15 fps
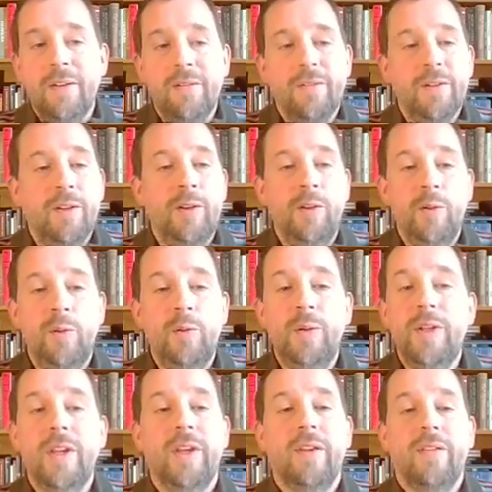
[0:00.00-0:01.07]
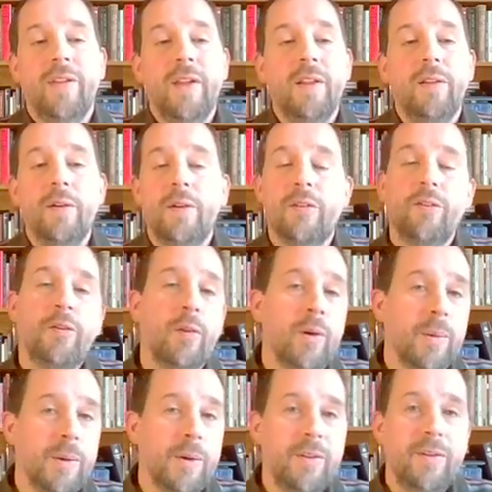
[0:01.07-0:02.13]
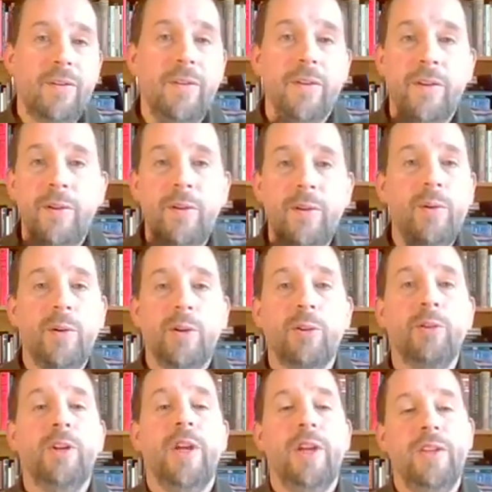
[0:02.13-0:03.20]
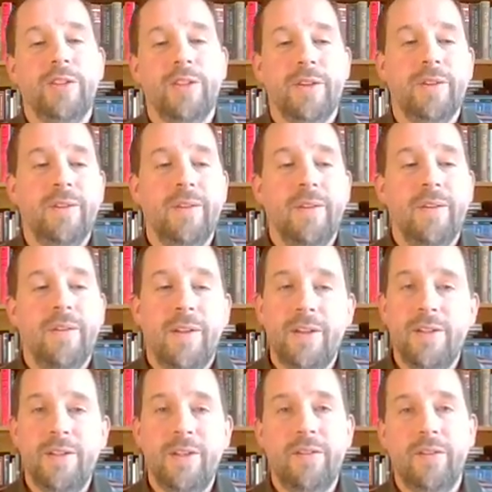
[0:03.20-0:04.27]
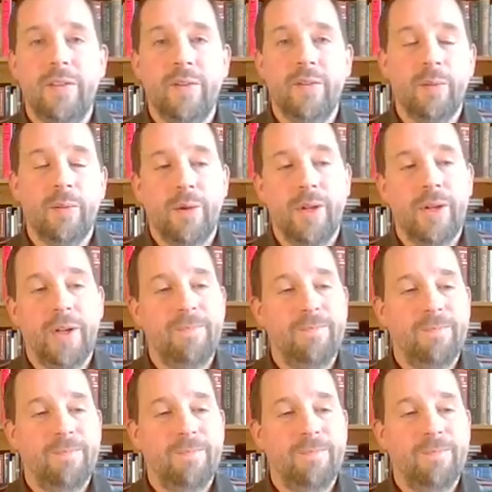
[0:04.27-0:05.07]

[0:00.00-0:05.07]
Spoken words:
of a new week that looks forward to the new creation that Jesus will bring.